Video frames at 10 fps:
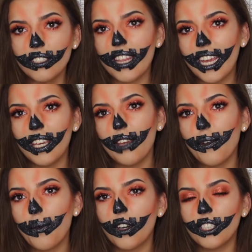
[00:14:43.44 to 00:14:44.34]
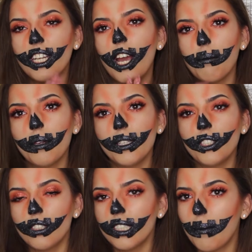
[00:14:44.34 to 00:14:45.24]
So thank you for watching, hope you
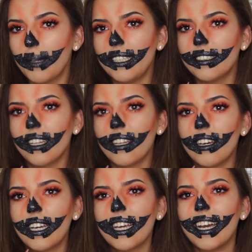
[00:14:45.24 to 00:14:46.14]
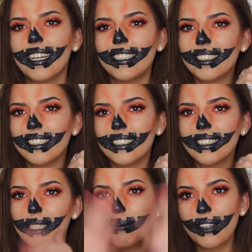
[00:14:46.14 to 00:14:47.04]
enjoyed it, and please like and
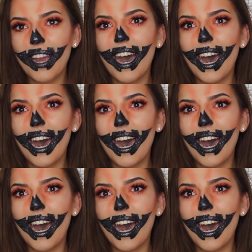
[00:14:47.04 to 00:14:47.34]
subscribe!